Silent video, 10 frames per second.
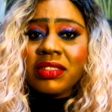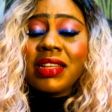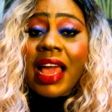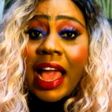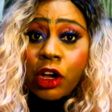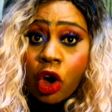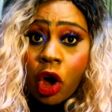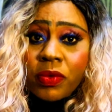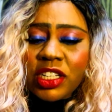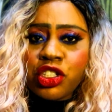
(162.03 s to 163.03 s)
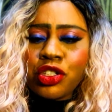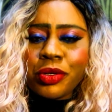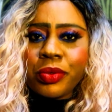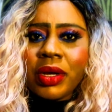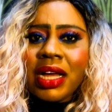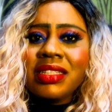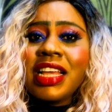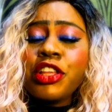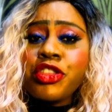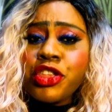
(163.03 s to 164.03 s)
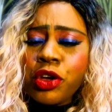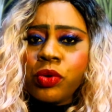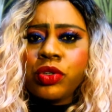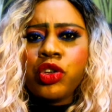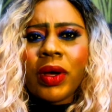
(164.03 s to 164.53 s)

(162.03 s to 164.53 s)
They encouraged you. They knew